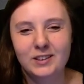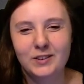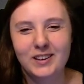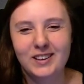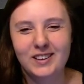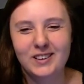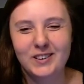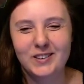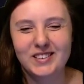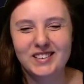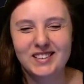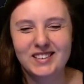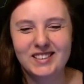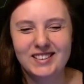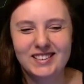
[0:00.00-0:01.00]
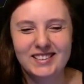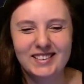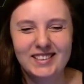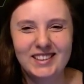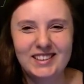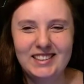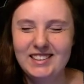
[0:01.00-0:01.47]
close.
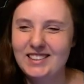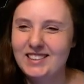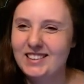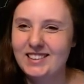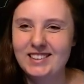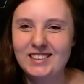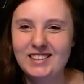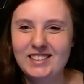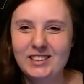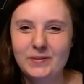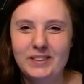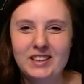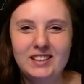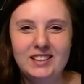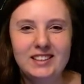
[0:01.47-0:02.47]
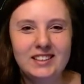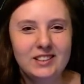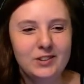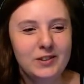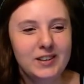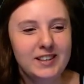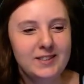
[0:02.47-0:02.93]
But he didn't
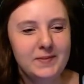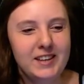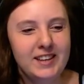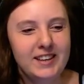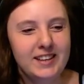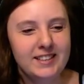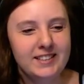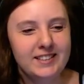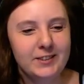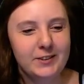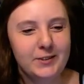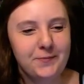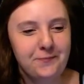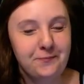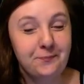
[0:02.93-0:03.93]
quite make it, so